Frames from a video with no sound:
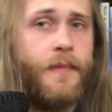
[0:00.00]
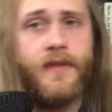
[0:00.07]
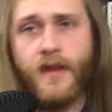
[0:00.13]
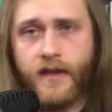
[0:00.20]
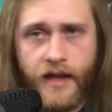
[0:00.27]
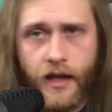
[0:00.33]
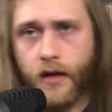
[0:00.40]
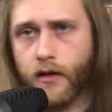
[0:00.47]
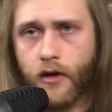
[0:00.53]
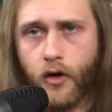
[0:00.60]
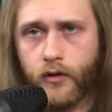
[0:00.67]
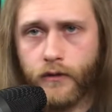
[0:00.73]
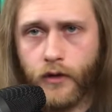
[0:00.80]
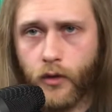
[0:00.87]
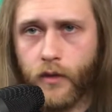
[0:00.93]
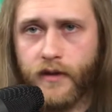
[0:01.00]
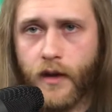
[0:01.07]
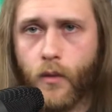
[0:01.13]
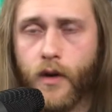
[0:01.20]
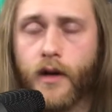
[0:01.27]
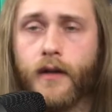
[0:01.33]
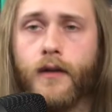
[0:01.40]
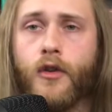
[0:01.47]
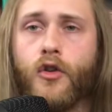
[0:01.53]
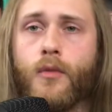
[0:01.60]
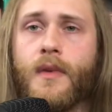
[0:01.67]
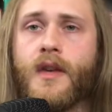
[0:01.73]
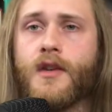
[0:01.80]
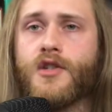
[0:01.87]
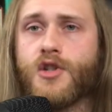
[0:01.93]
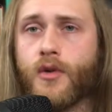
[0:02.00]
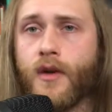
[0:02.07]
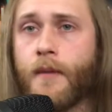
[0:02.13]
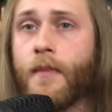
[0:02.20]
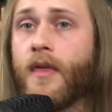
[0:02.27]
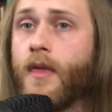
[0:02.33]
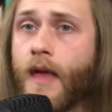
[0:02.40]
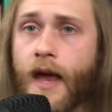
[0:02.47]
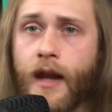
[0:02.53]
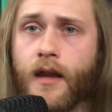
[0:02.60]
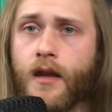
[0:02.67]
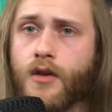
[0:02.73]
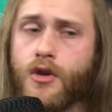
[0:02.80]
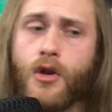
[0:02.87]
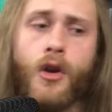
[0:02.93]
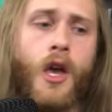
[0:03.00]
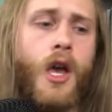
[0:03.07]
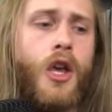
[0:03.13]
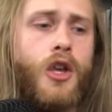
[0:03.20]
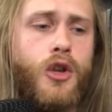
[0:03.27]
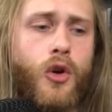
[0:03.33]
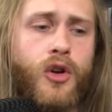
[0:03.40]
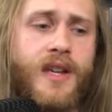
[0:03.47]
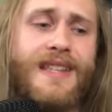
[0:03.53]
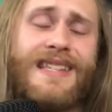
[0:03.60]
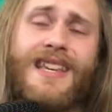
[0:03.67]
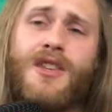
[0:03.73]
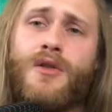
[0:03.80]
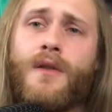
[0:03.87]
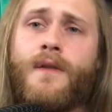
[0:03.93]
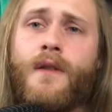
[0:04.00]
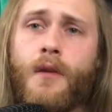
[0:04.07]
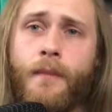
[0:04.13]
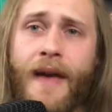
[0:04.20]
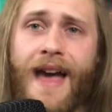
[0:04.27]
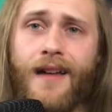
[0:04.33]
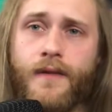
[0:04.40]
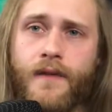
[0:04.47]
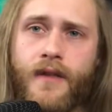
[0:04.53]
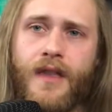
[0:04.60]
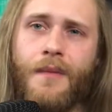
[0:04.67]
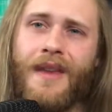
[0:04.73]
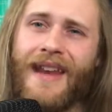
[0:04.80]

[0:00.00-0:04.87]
And then they can go do what they want to do because you're empathetic, and you'll continue to feel bad for them.